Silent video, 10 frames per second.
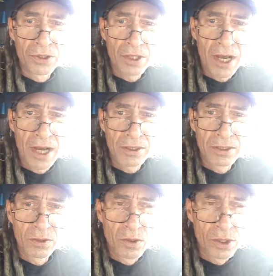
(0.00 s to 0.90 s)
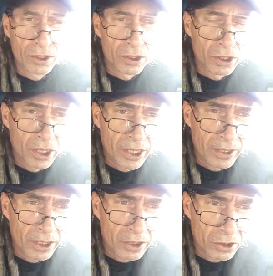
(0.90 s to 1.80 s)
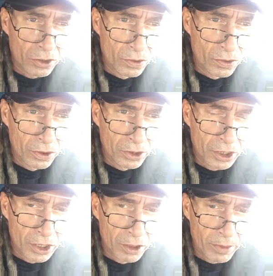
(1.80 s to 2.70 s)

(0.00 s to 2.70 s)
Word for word: is IATSE work, so I got to get to storage and get